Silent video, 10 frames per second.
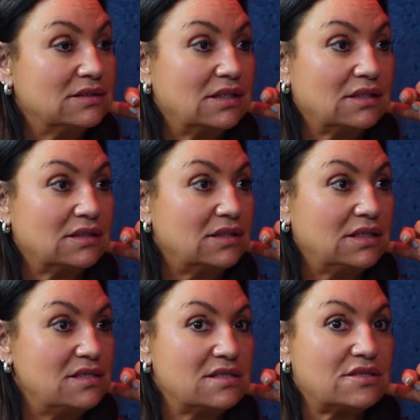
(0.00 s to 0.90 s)
Like,
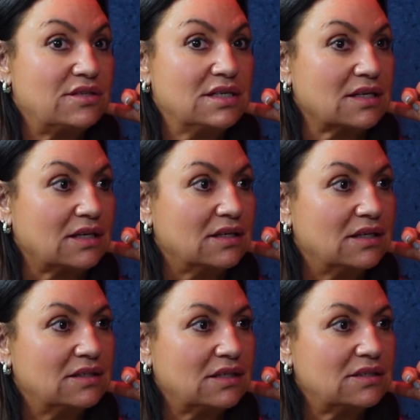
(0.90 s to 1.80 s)
he's crazy.
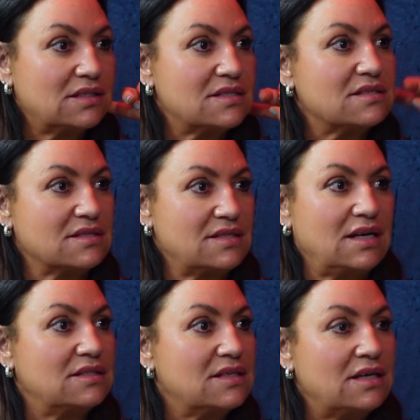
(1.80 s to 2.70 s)
And like, this is the
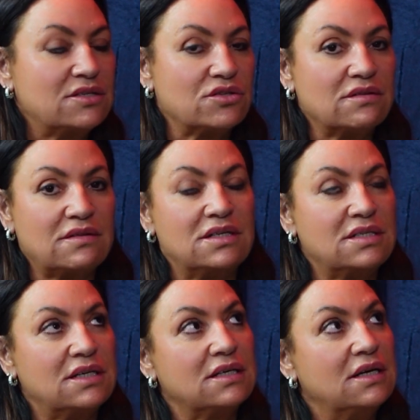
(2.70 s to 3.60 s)
second date or the third
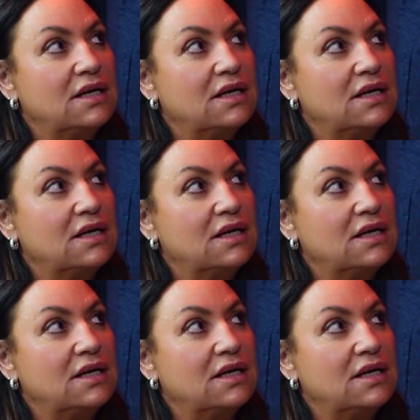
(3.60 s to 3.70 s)
date.